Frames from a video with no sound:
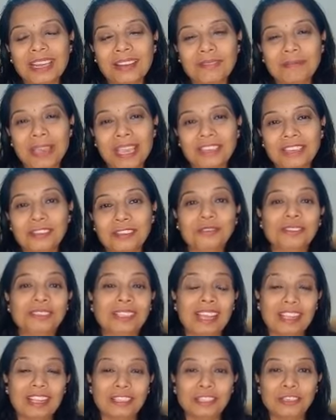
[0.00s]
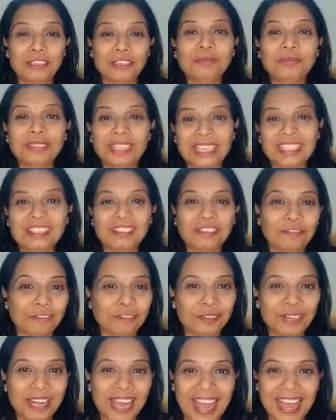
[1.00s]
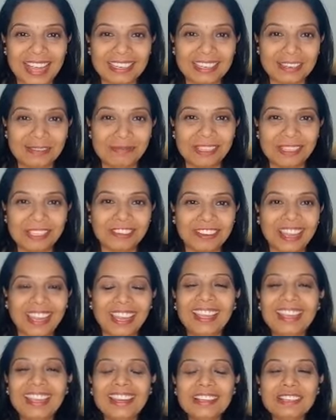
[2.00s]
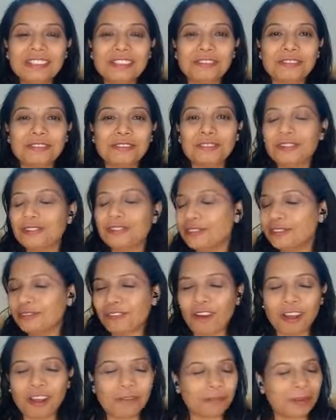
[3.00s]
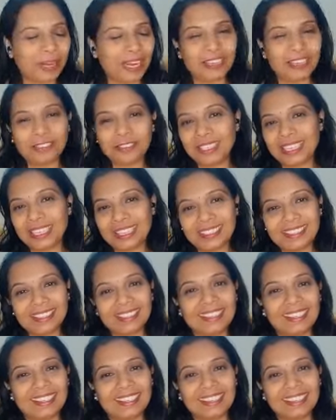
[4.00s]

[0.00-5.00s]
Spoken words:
make you consume these food items. Okay, so don't fall prey to these